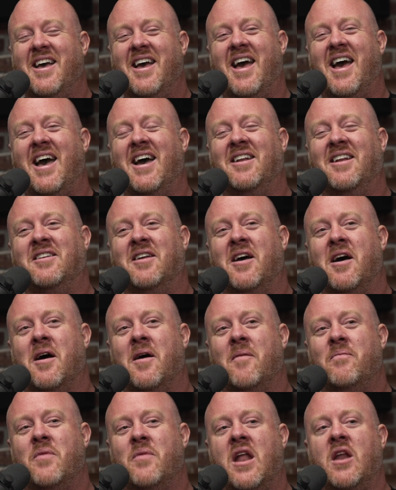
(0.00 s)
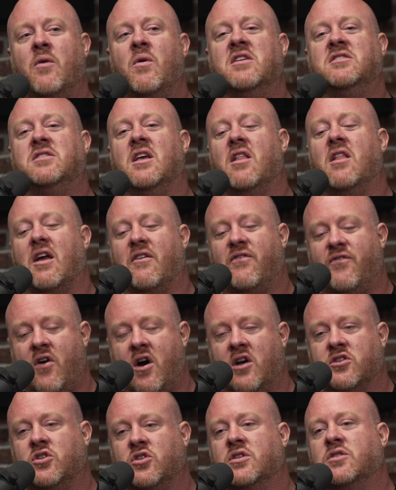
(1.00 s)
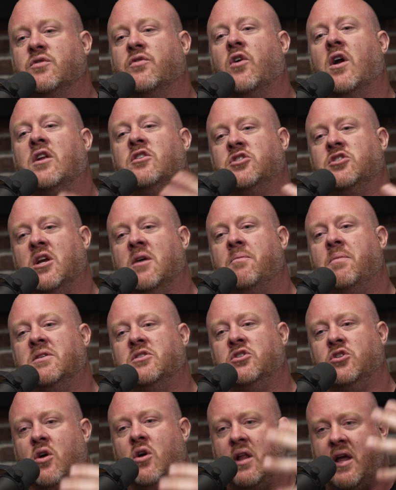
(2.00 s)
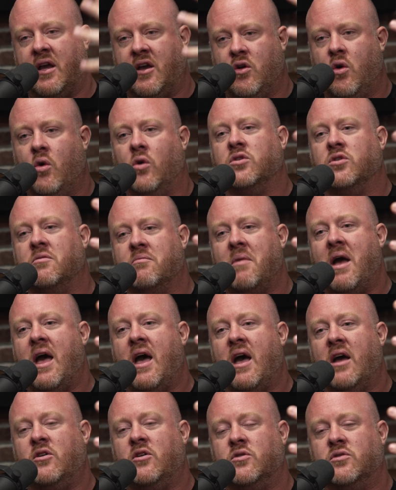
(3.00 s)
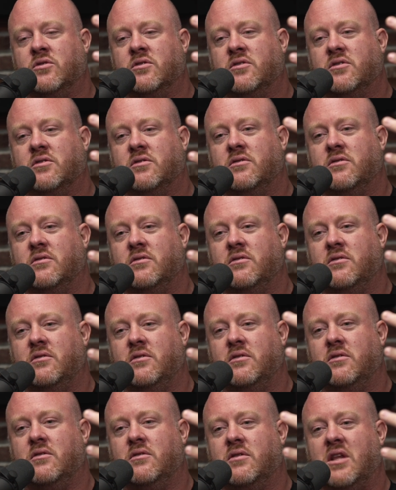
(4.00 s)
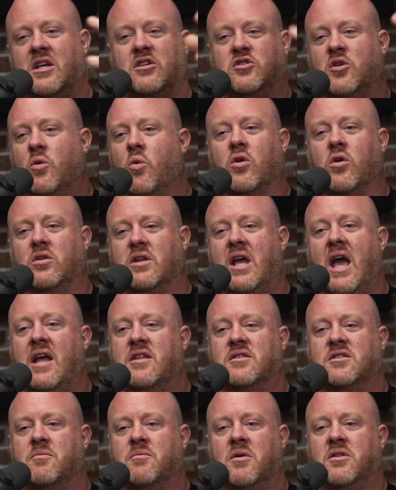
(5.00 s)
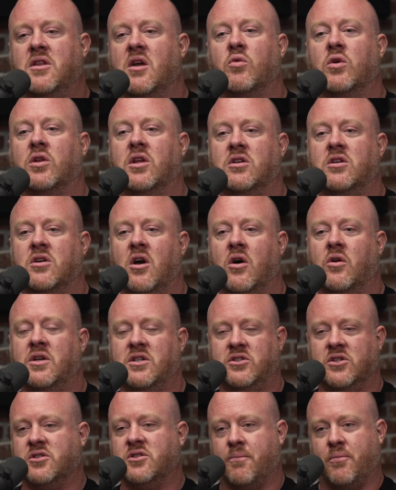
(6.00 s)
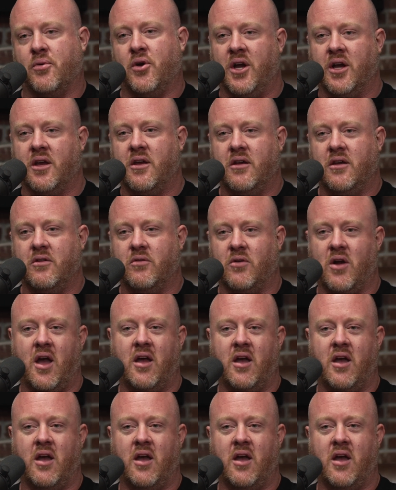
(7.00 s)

And anyways, they like foster this friendship as like an older man who's thinks the world hates him, but they really don't. He's just a prick, right?